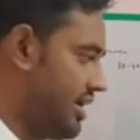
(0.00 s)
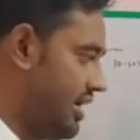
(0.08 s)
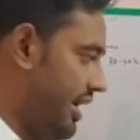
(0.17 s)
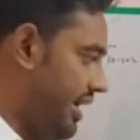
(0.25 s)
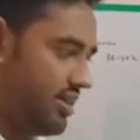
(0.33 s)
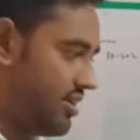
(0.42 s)

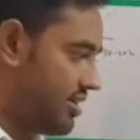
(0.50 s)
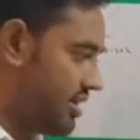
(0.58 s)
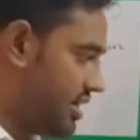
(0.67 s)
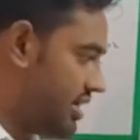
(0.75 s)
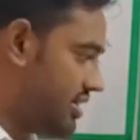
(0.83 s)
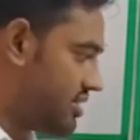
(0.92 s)
and they
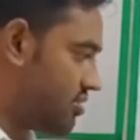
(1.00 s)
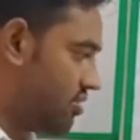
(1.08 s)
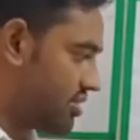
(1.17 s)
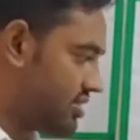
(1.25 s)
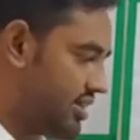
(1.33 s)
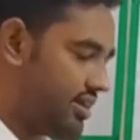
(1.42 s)
release
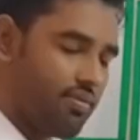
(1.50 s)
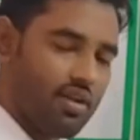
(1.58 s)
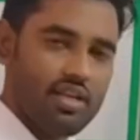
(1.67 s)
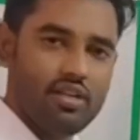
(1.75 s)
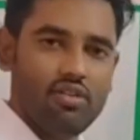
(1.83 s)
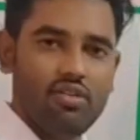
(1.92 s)
oxygen
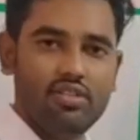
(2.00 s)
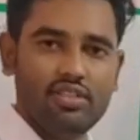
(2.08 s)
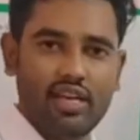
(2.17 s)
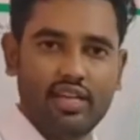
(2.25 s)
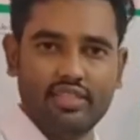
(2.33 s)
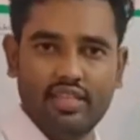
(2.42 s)
molecules
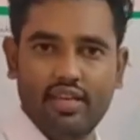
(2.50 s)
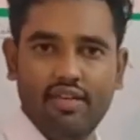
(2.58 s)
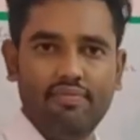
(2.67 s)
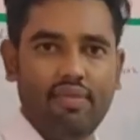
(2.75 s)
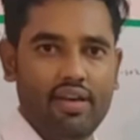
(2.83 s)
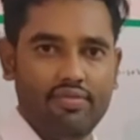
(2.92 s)
as a
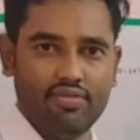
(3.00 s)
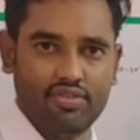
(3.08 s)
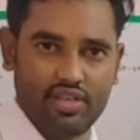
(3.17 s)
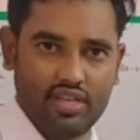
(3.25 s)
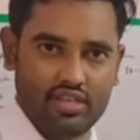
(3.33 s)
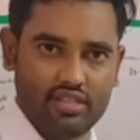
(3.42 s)

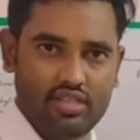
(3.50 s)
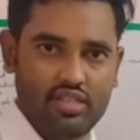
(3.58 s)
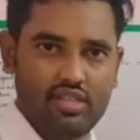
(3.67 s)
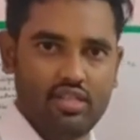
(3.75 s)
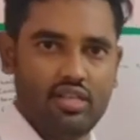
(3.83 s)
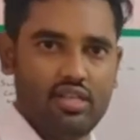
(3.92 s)
byproduct.
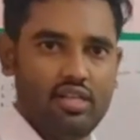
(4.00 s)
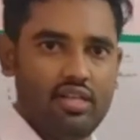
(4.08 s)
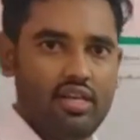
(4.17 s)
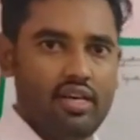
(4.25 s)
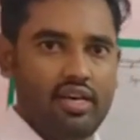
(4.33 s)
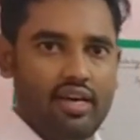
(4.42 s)

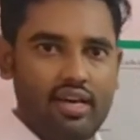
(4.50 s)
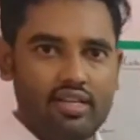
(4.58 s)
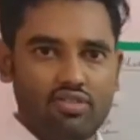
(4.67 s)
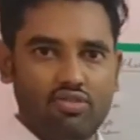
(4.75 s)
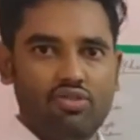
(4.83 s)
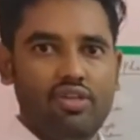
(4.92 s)

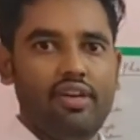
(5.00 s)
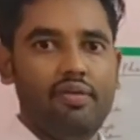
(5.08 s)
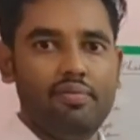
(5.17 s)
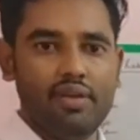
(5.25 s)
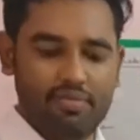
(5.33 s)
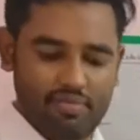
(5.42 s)
As we
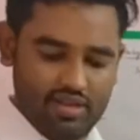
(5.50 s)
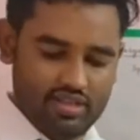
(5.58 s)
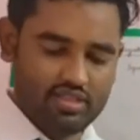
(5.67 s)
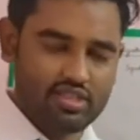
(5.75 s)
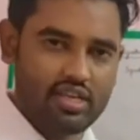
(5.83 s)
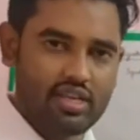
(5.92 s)
human
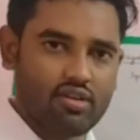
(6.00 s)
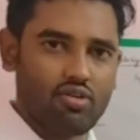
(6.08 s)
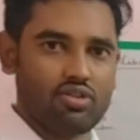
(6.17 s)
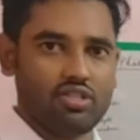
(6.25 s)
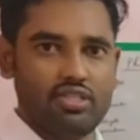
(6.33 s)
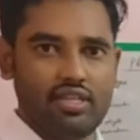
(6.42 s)
beings take
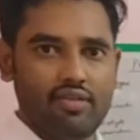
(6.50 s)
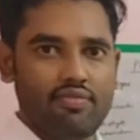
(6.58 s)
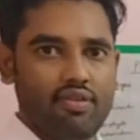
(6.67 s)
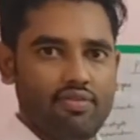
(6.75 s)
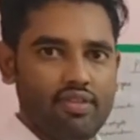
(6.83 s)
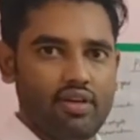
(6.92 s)
oxygen
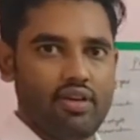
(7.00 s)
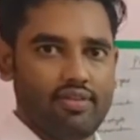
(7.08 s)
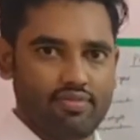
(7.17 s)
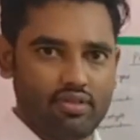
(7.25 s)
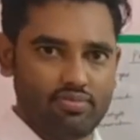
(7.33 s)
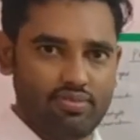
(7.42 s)
from the
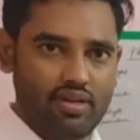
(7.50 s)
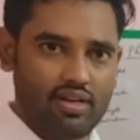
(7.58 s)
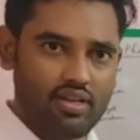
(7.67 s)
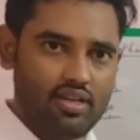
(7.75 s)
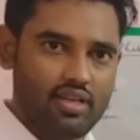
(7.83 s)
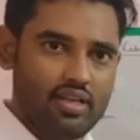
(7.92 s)

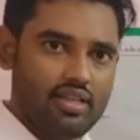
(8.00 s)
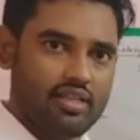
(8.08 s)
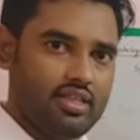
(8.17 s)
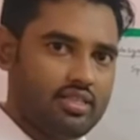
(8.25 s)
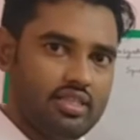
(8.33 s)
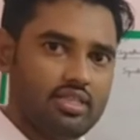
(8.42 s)
atmosphere,
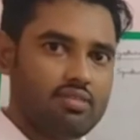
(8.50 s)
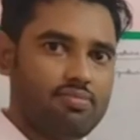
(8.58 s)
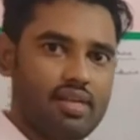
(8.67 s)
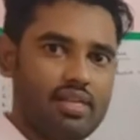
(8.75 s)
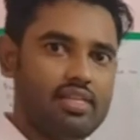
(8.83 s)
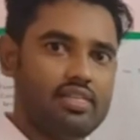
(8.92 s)
this is
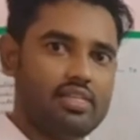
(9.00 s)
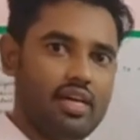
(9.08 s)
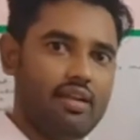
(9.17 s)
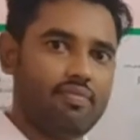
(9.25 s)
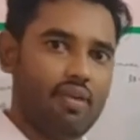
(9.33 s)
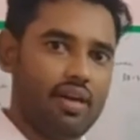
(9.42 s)
mainly
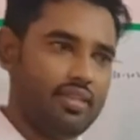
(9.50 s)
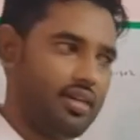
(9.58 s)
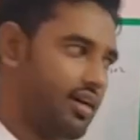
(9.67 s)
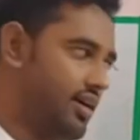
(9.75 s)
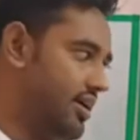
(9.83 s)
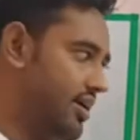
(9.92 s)
done by the